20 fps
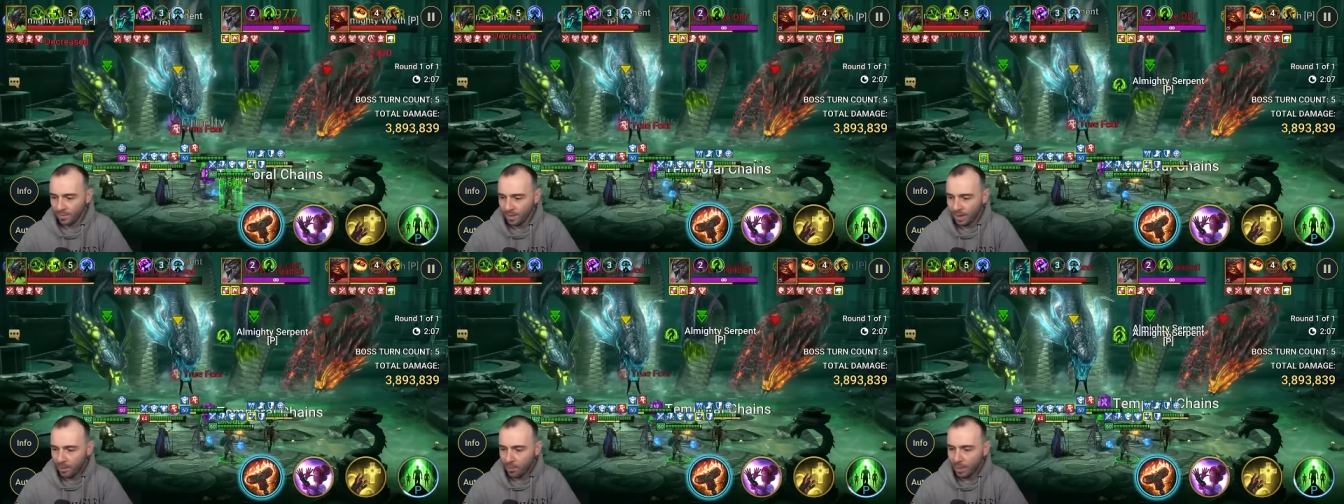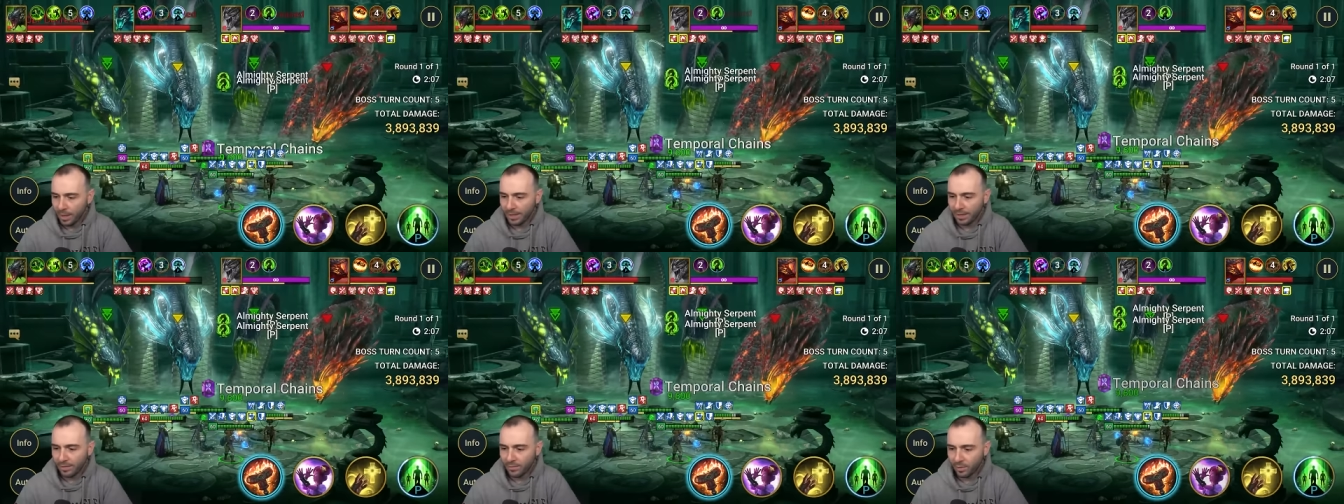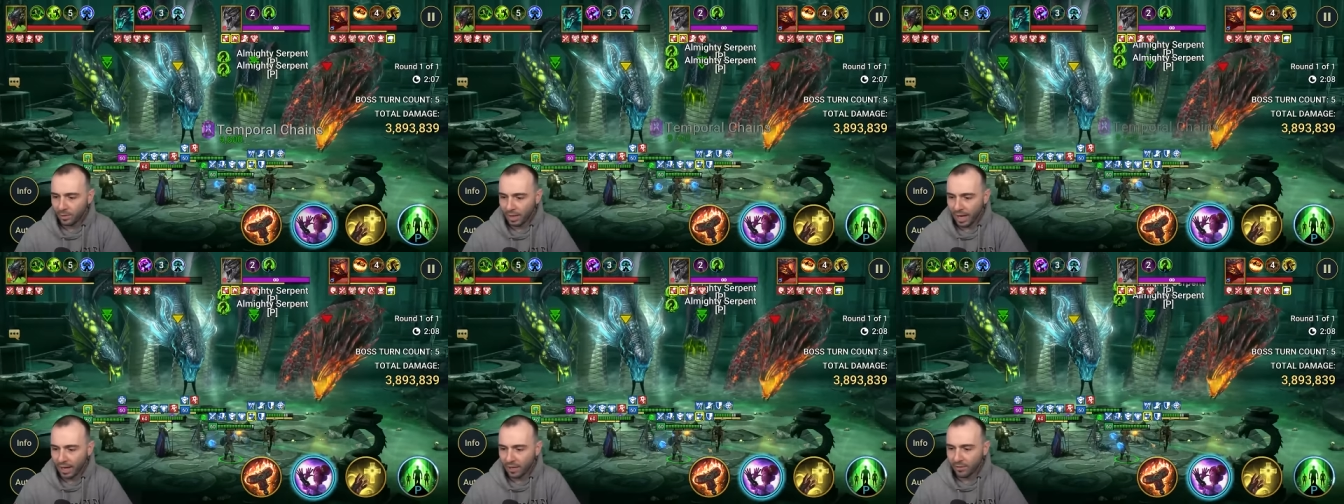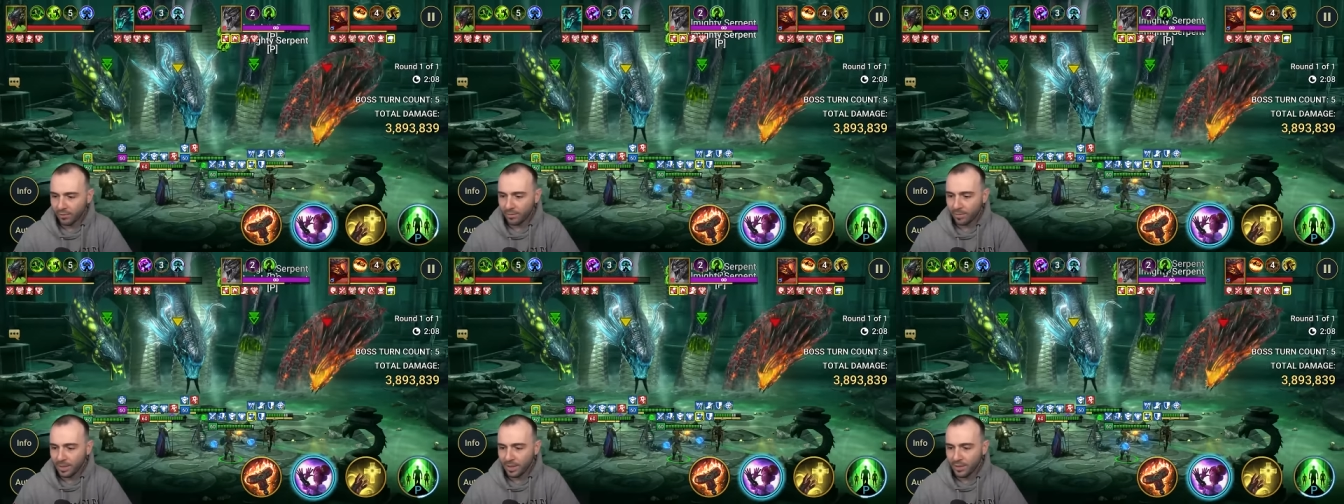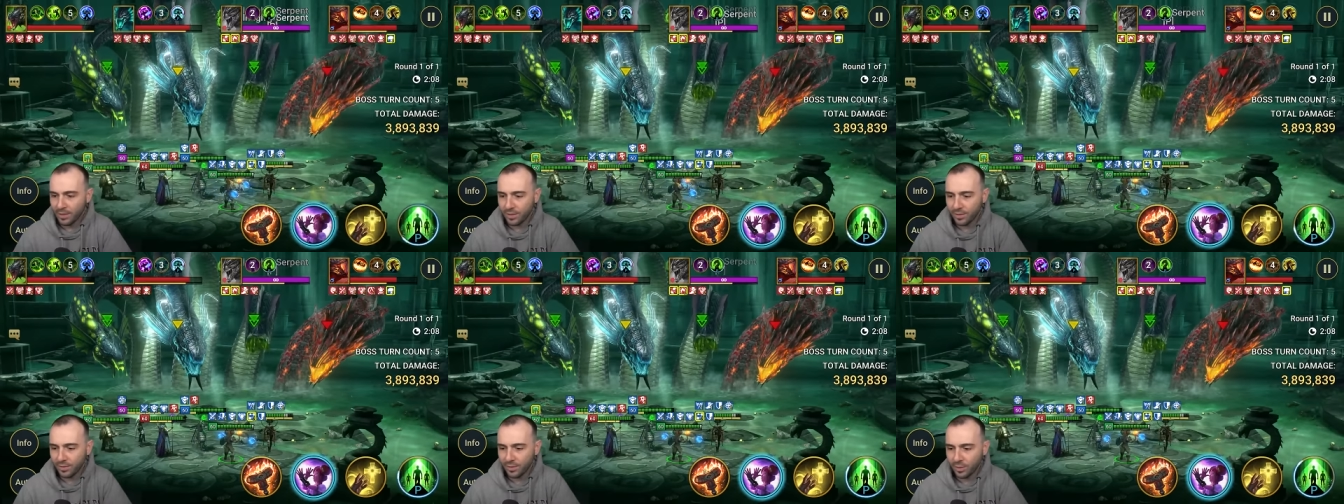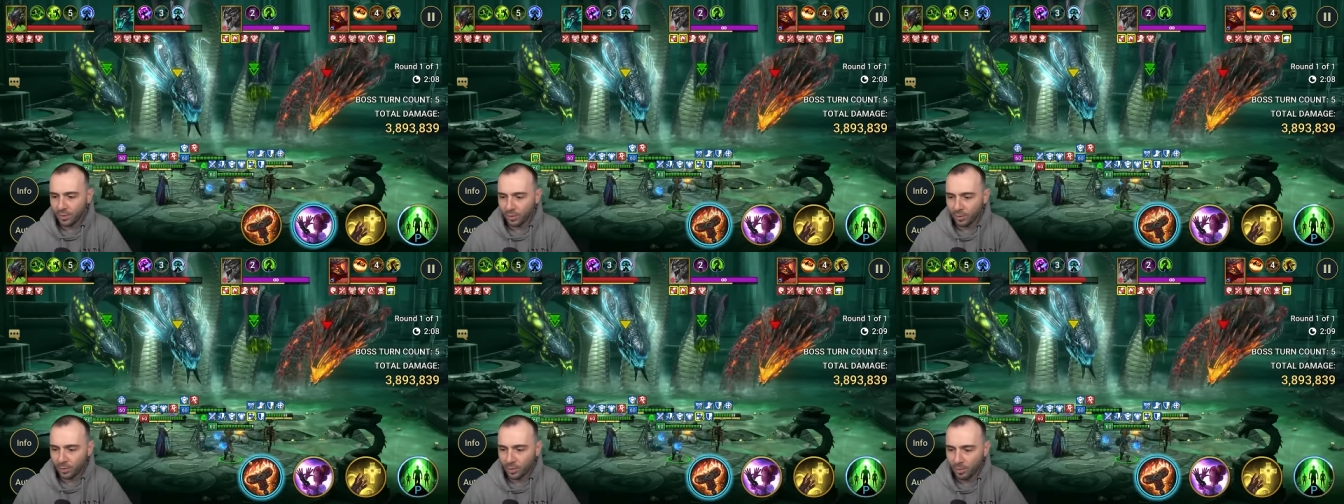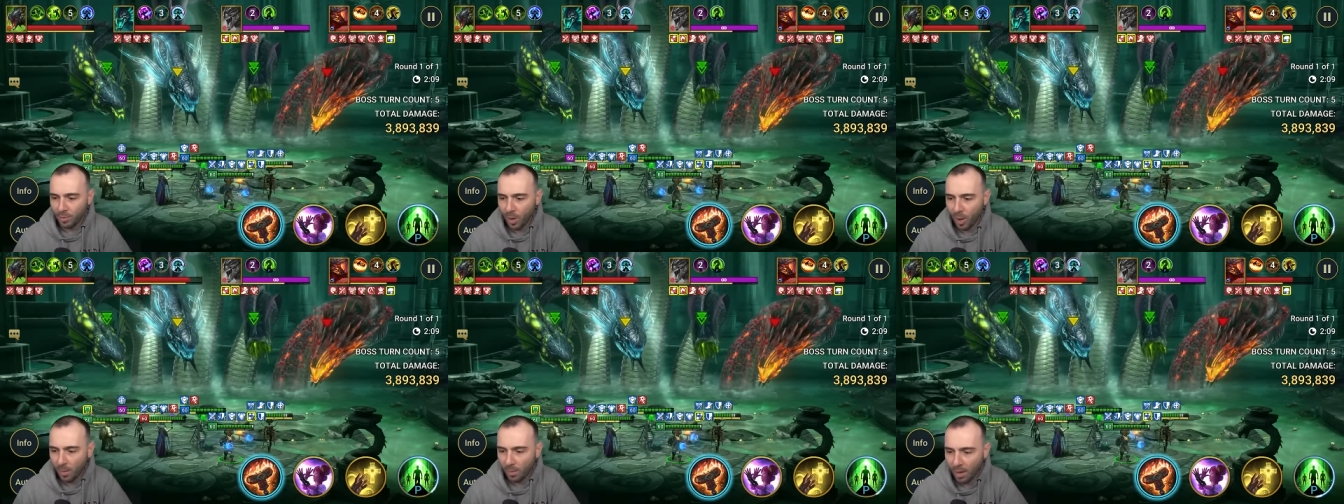I'm waiting for the Head of Mischief to, to
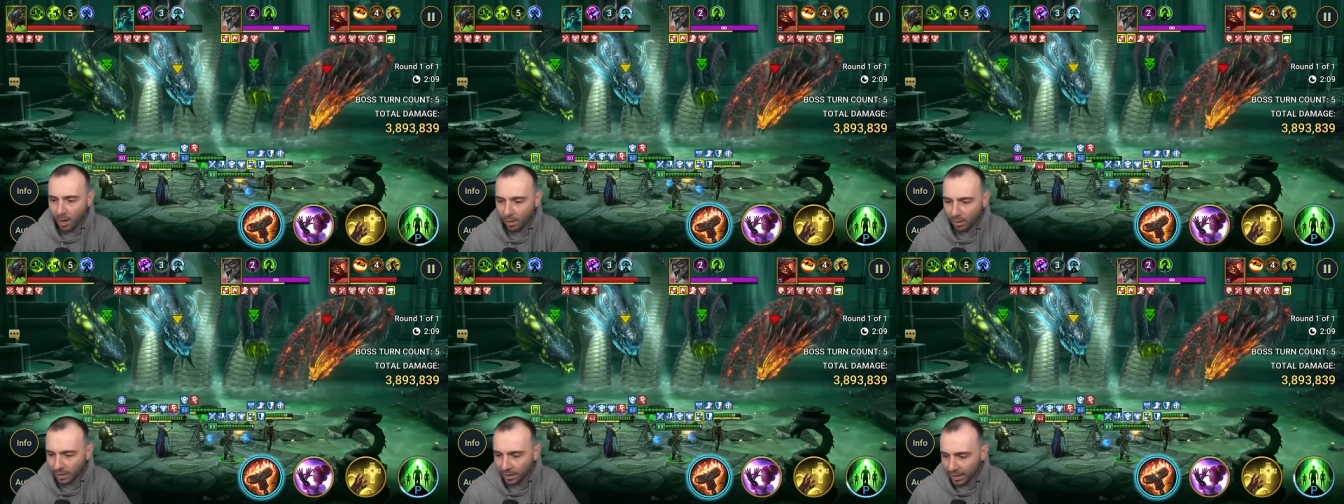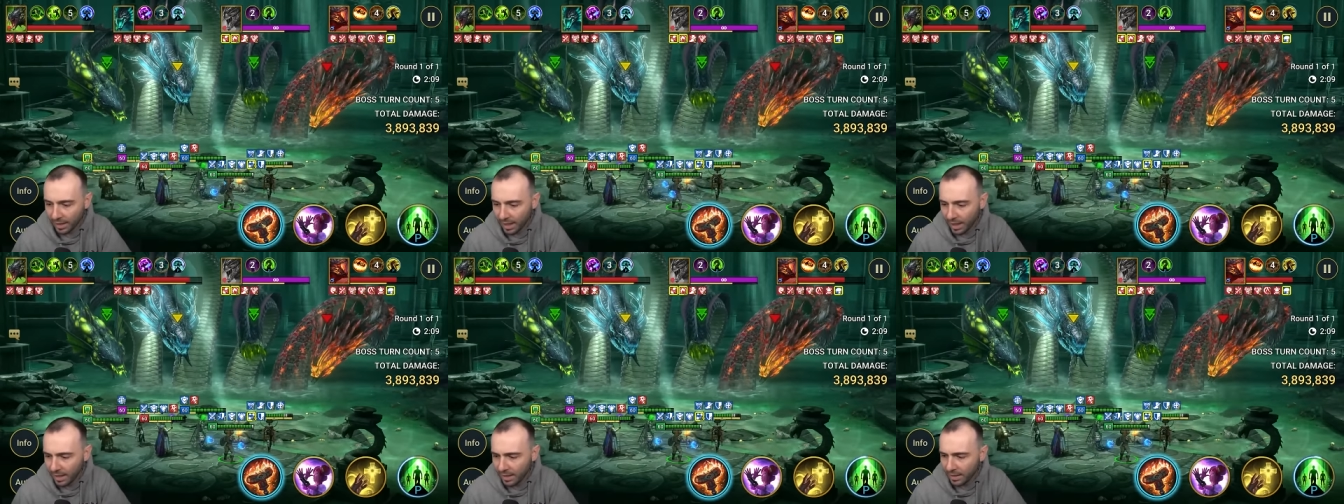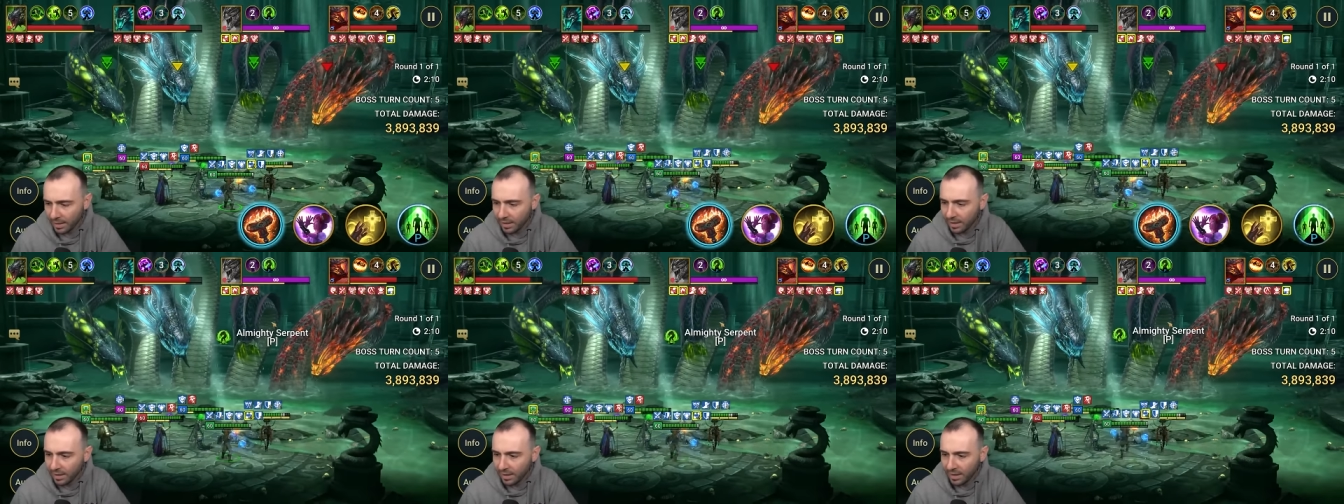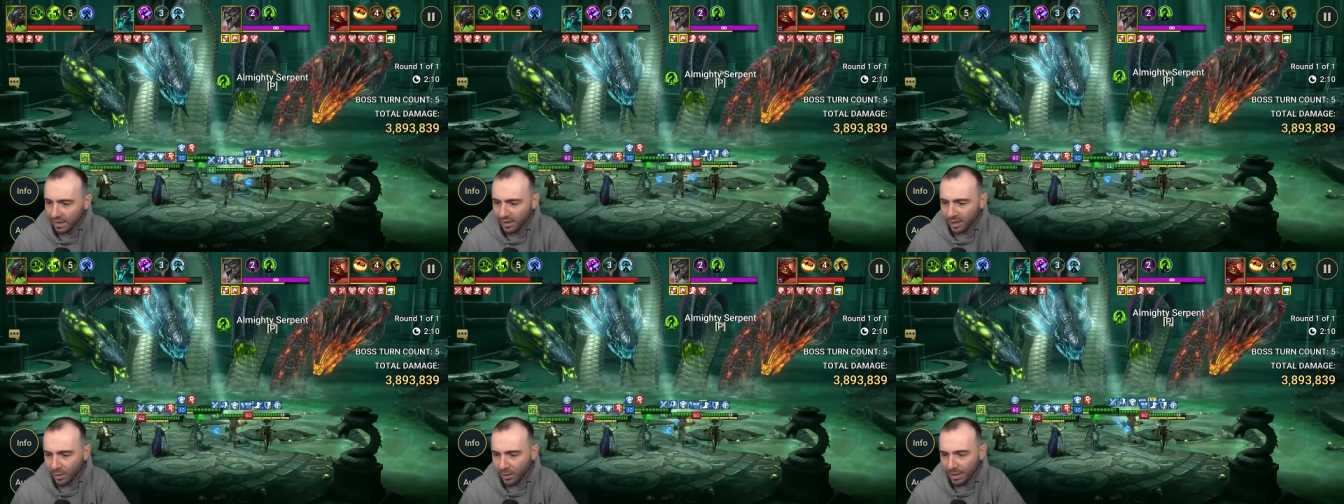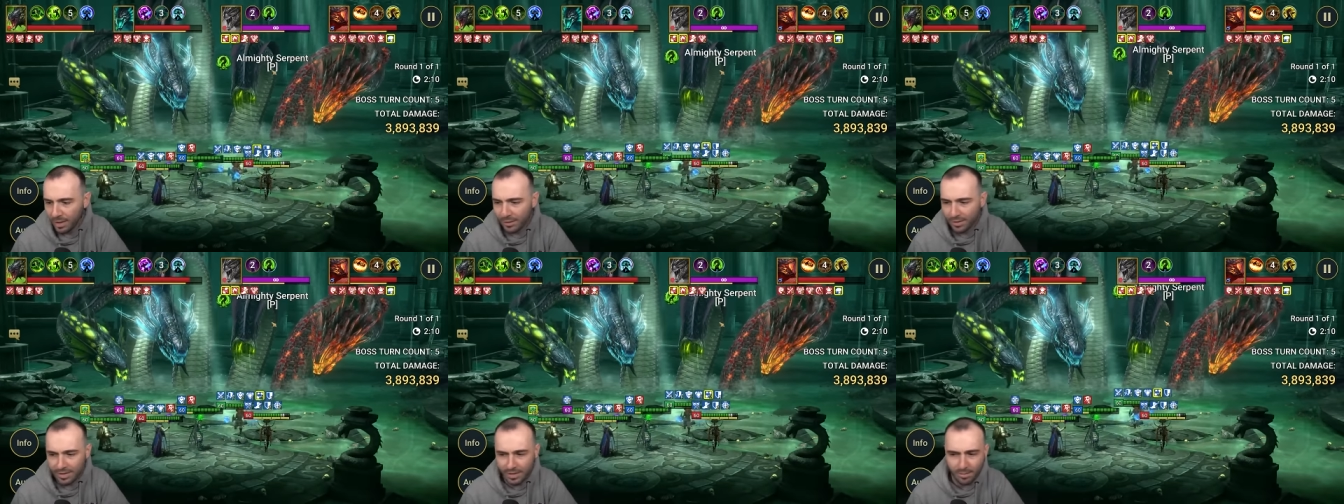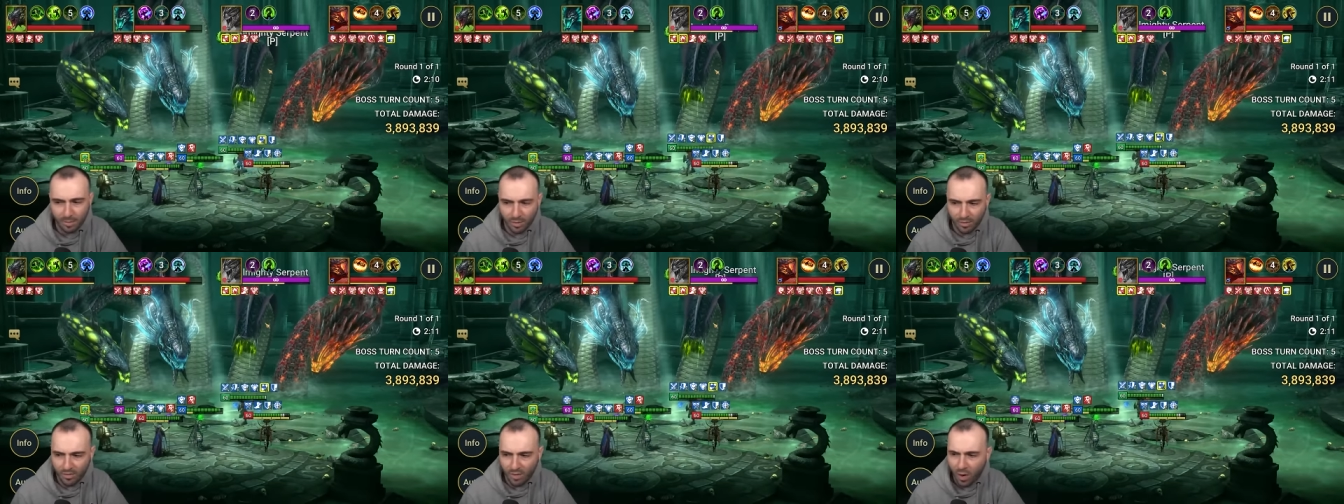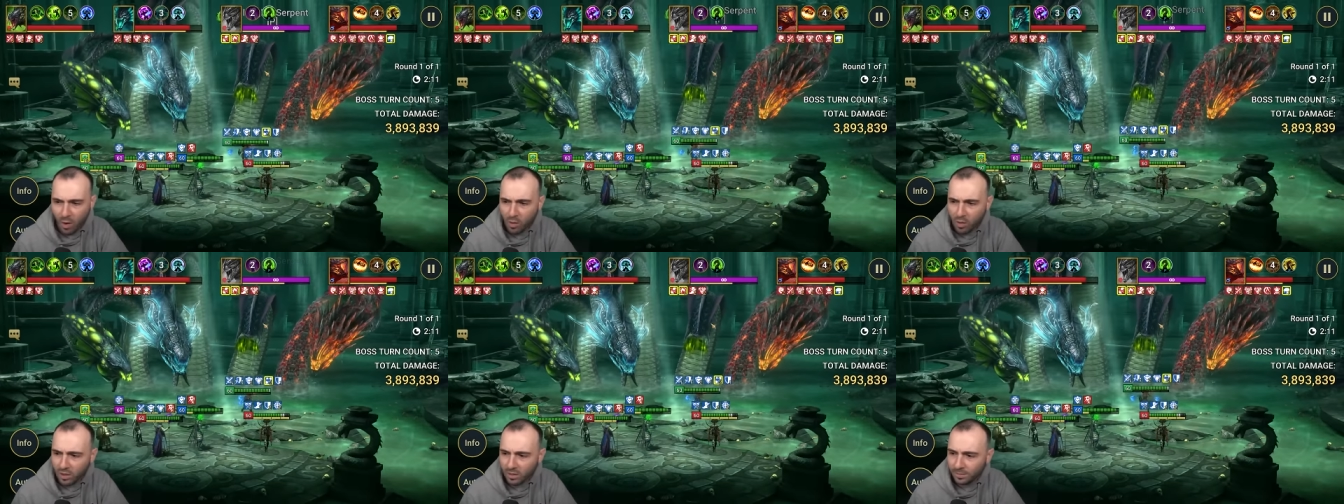pop out again. I don't want to use the
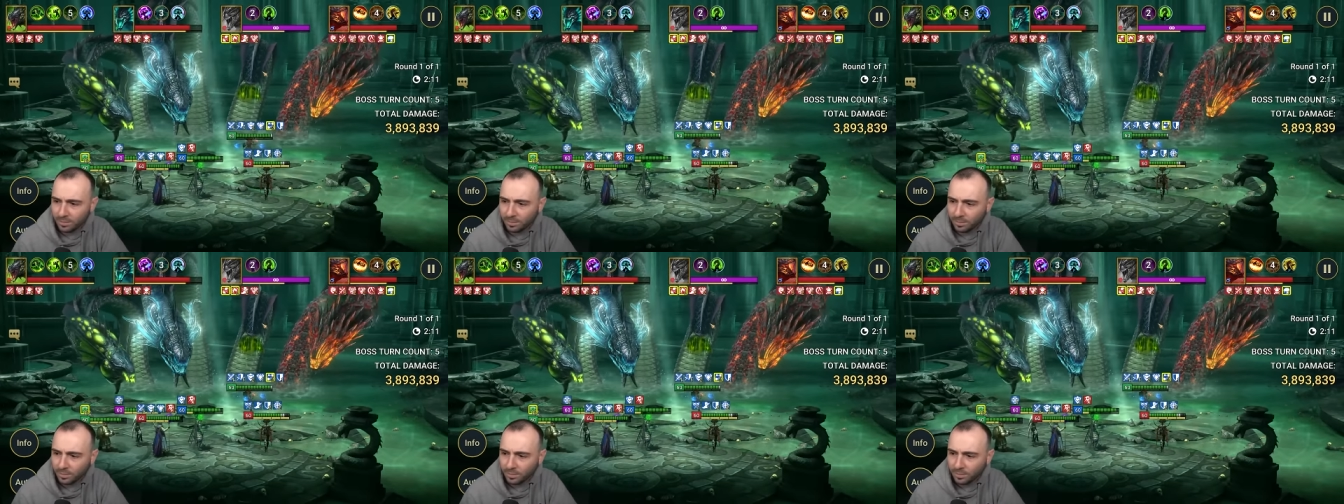Provoke.